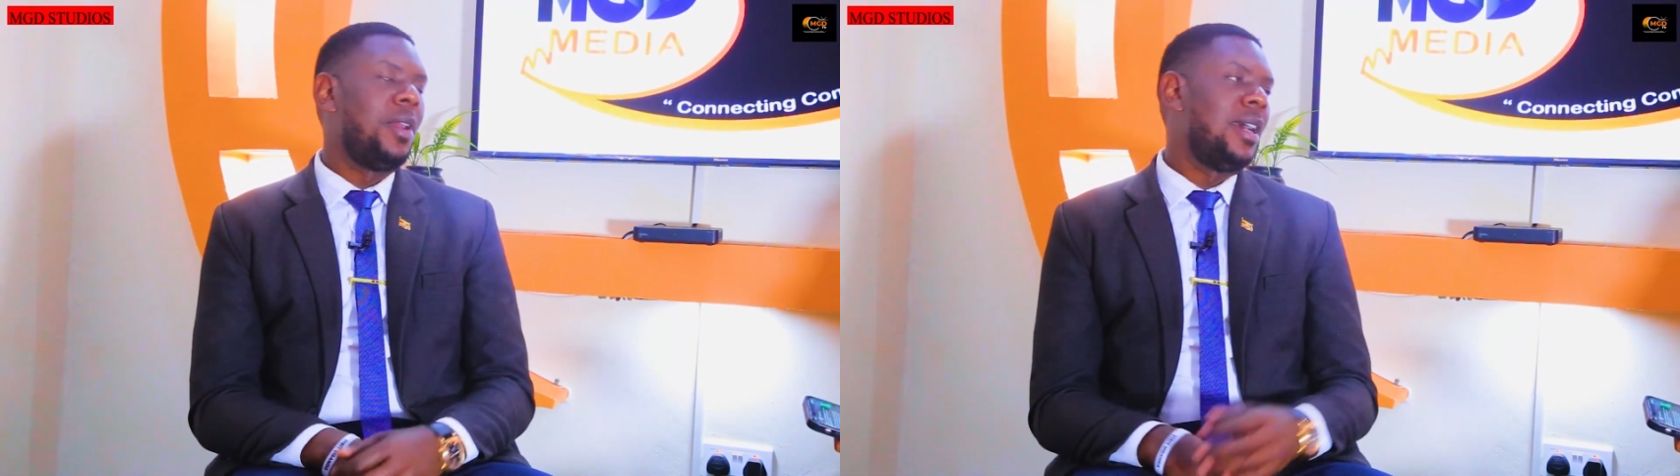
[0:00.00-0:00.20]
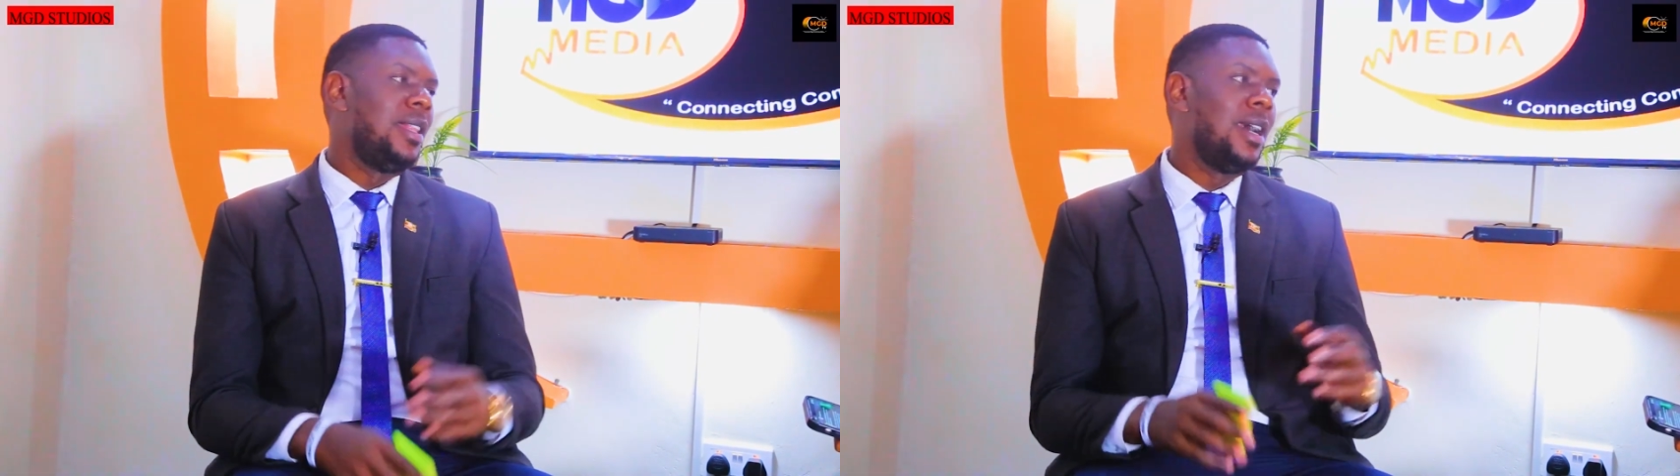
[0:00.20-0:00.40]

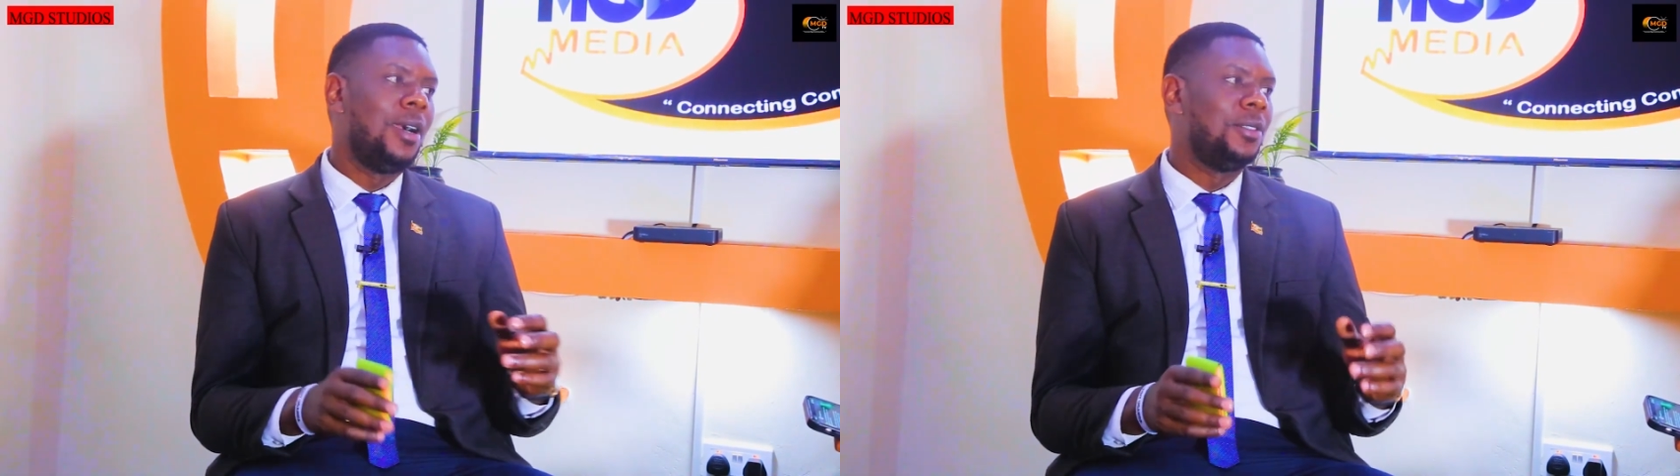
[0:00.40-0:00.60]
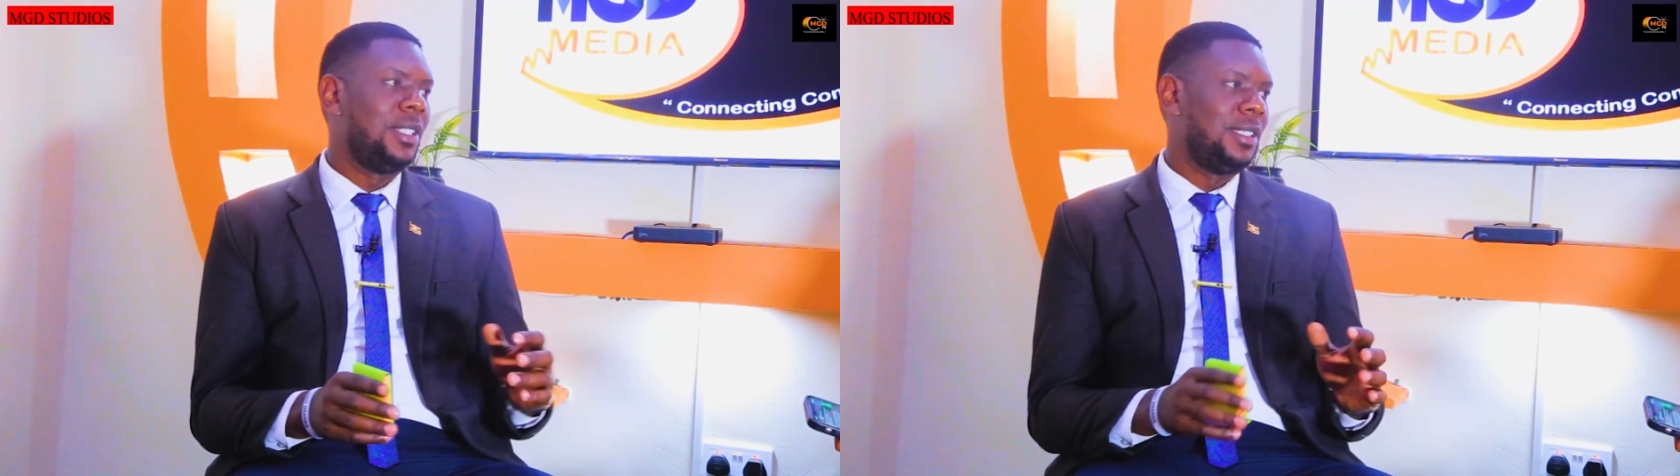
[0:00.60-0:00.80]
we had the
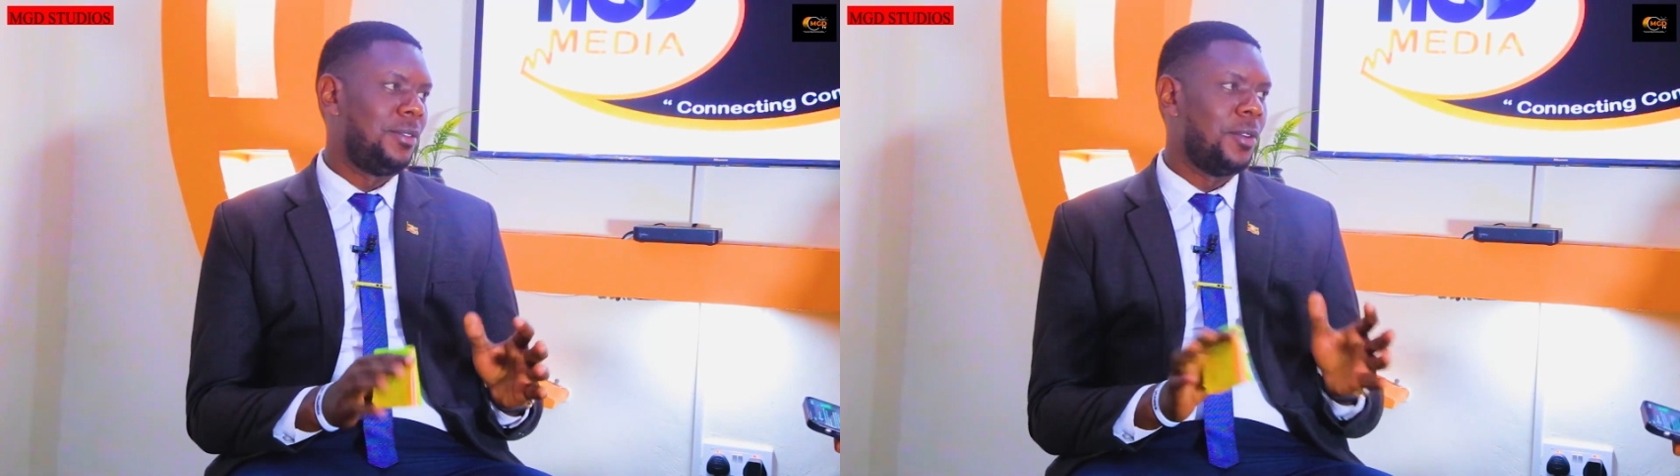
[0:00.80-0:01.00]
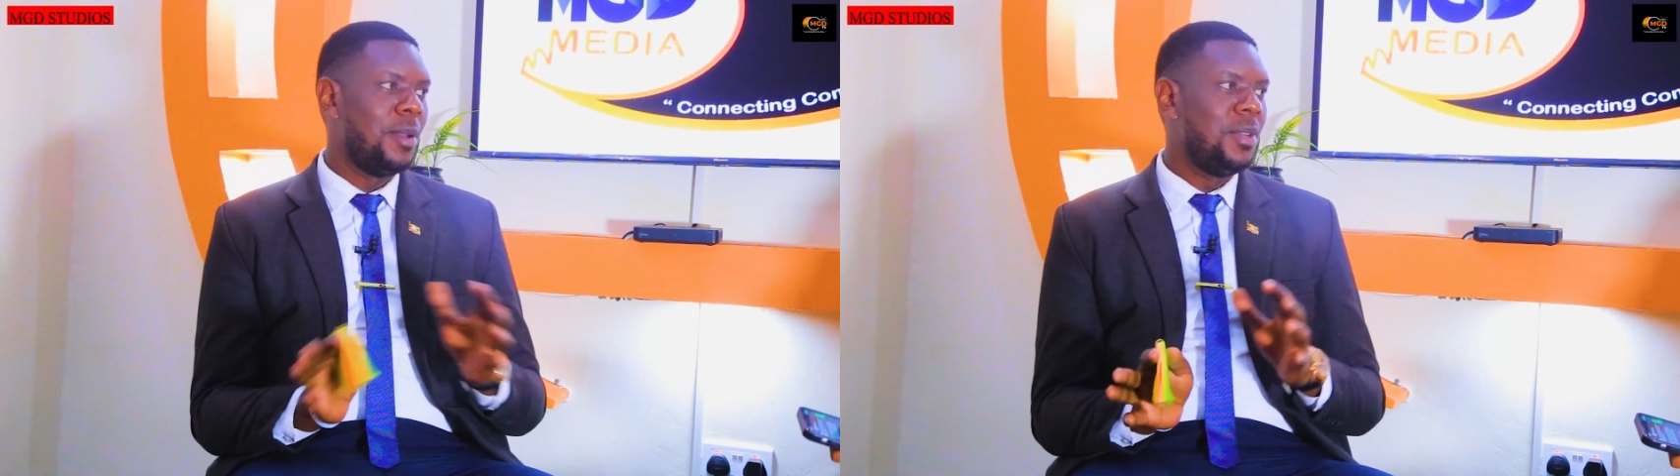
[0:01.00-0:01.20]

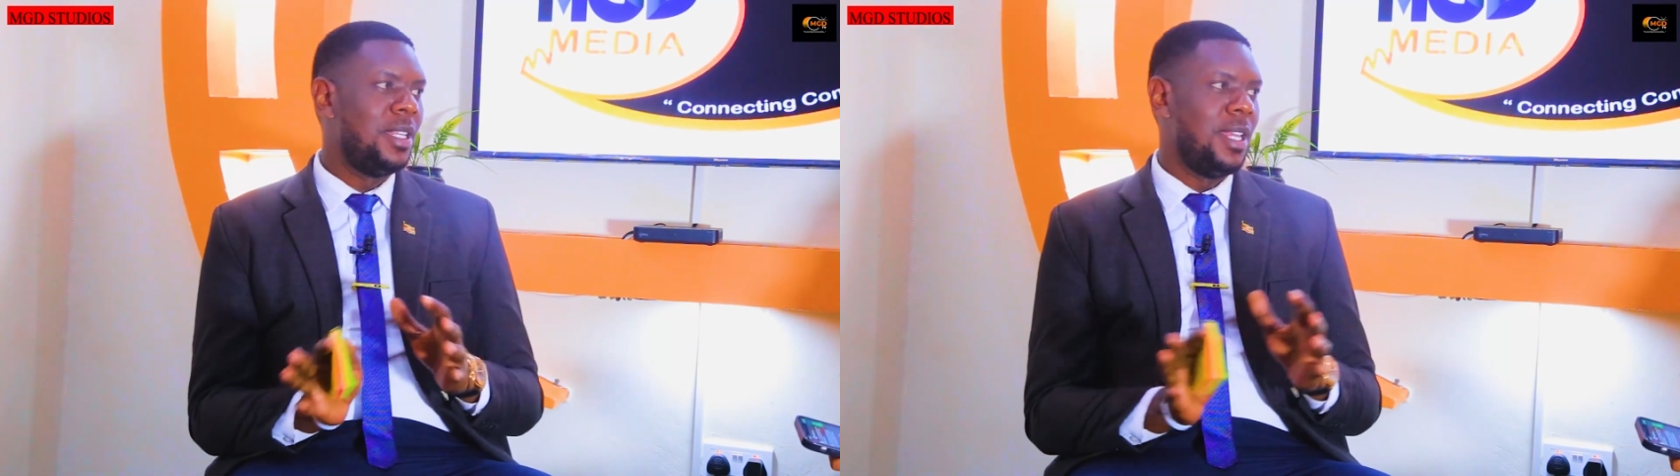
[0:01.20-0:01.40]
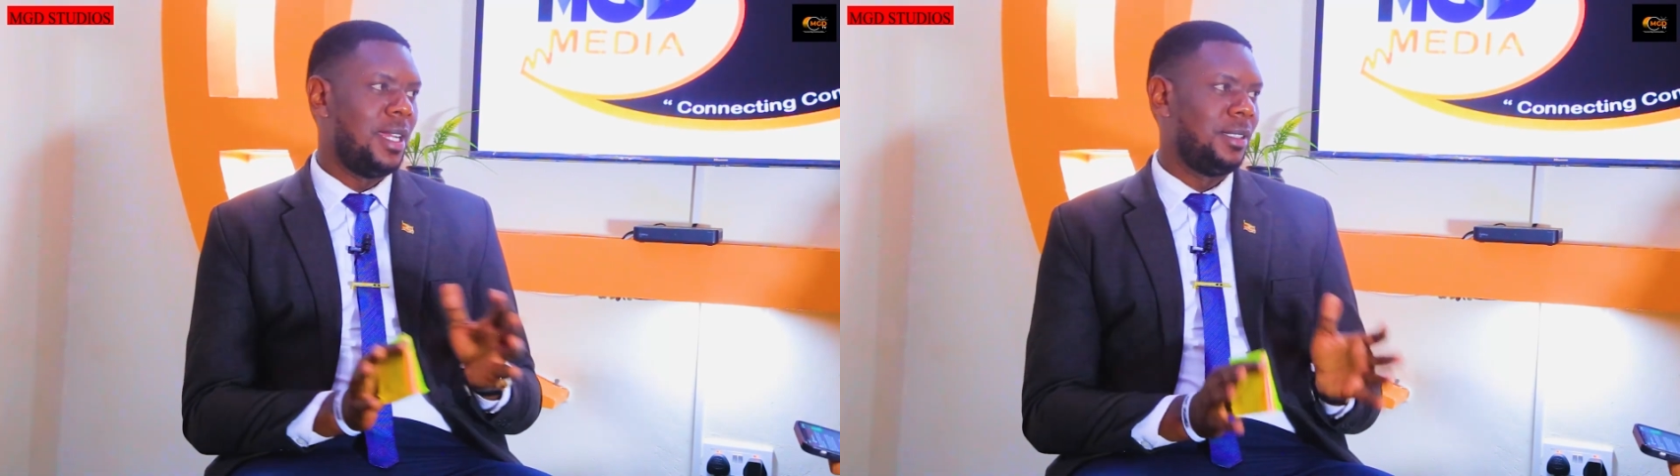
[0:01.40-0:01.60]
houses for
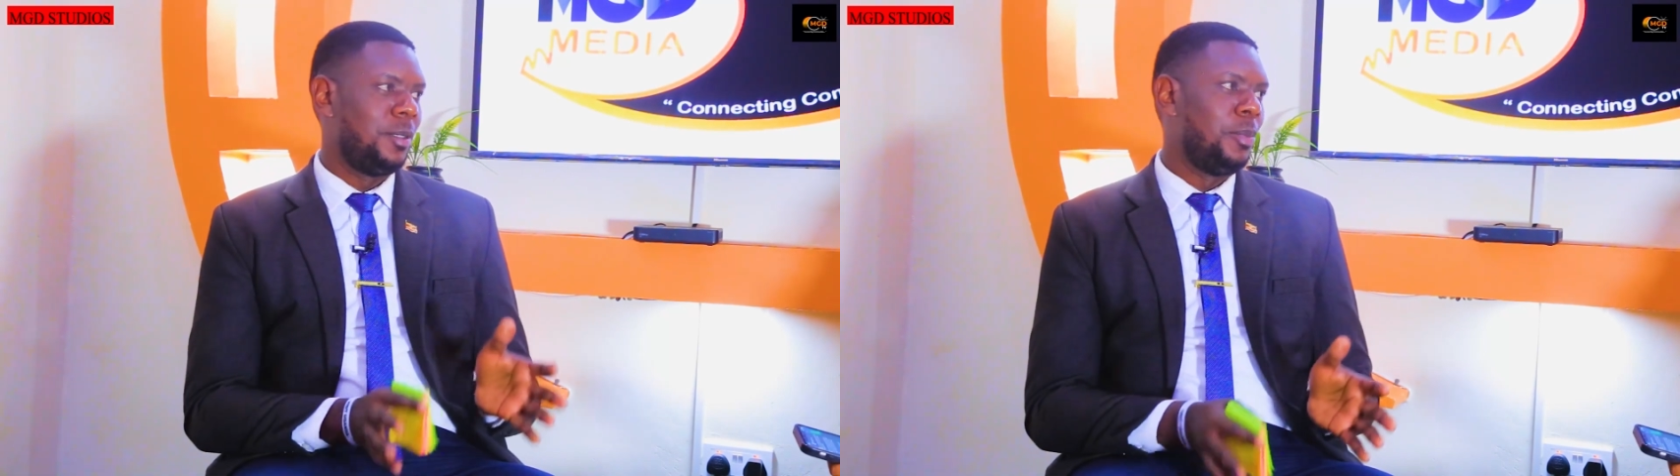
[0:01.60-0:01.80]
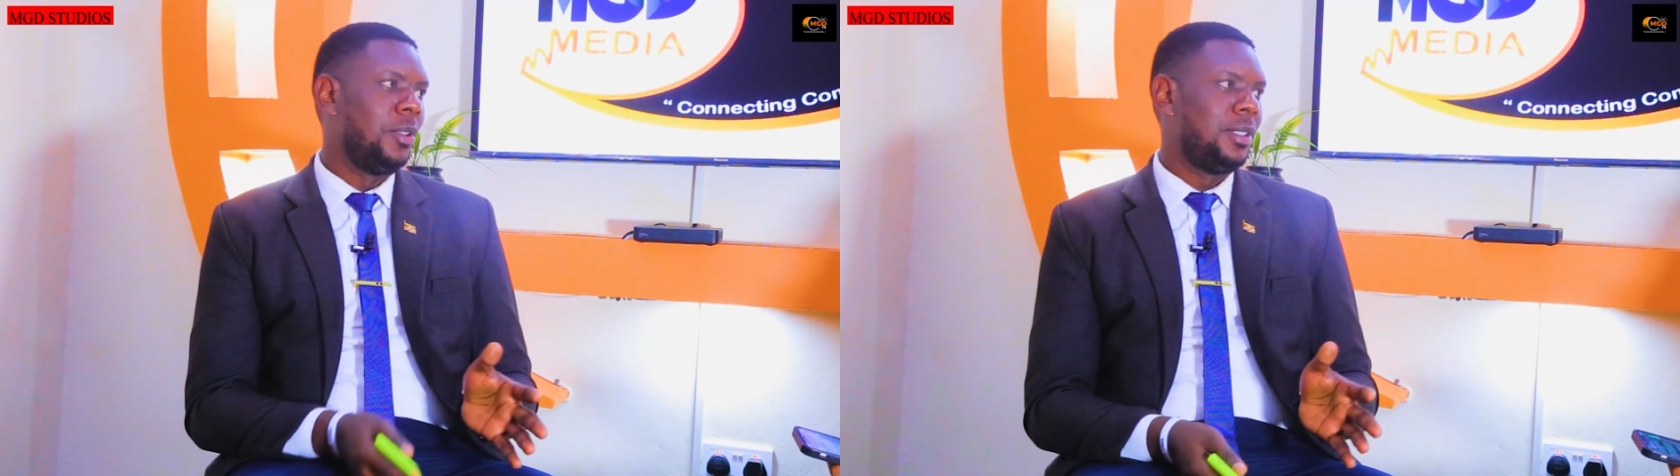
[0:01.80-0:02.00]
MDD and
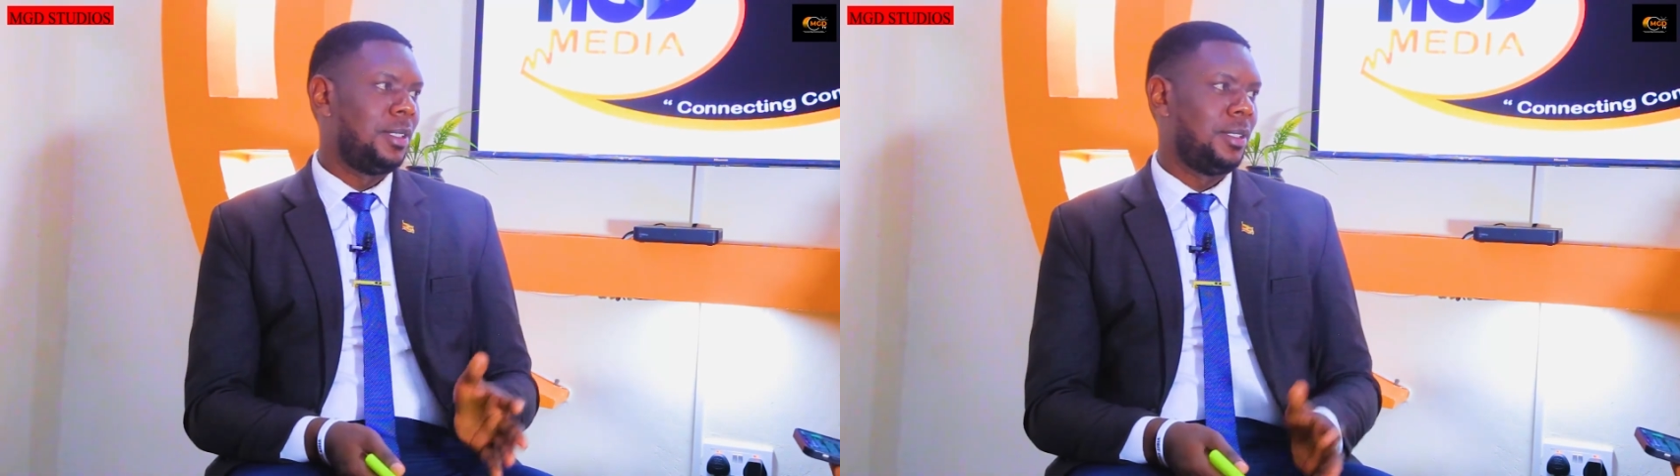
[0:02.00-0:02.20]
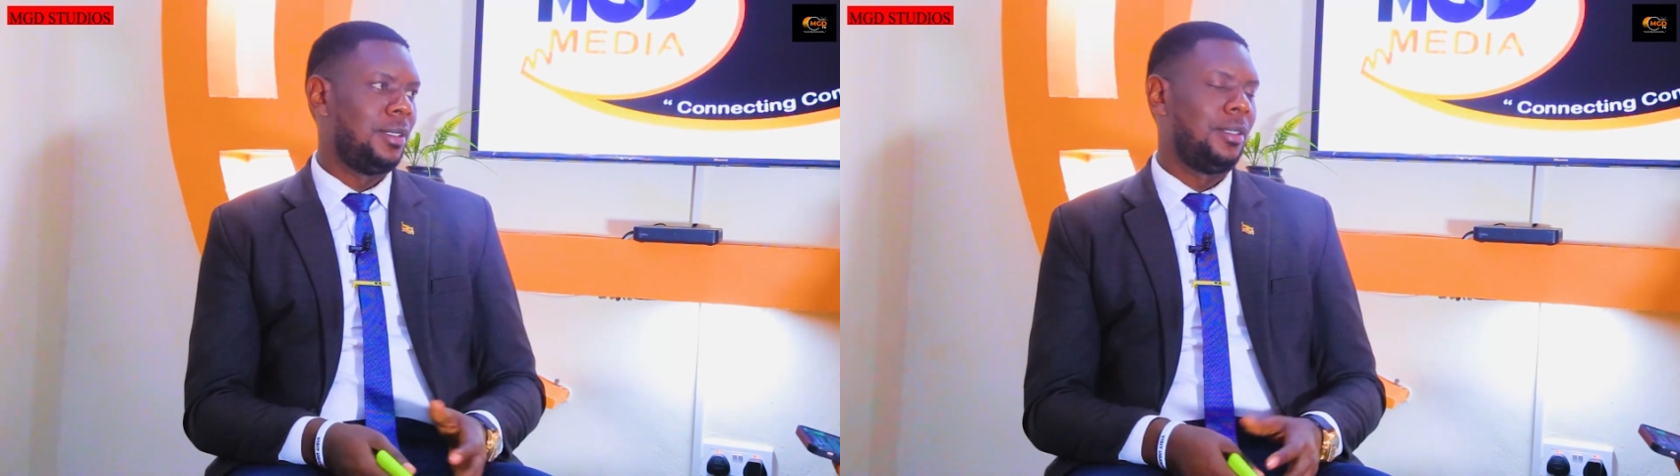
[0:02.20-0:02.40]
sports.